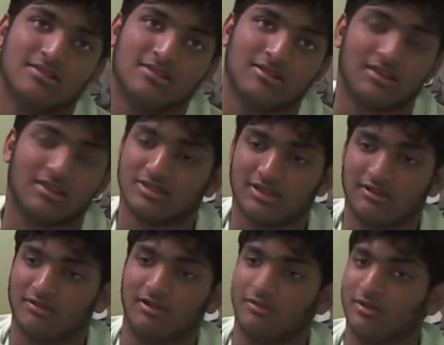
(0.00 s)
I guess I don't
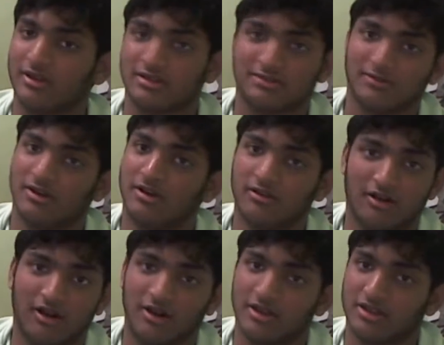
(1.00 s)
know. We got some young
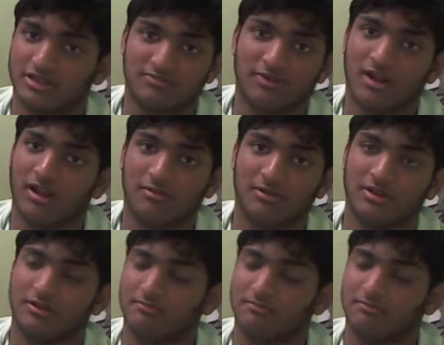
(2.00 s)
audience probably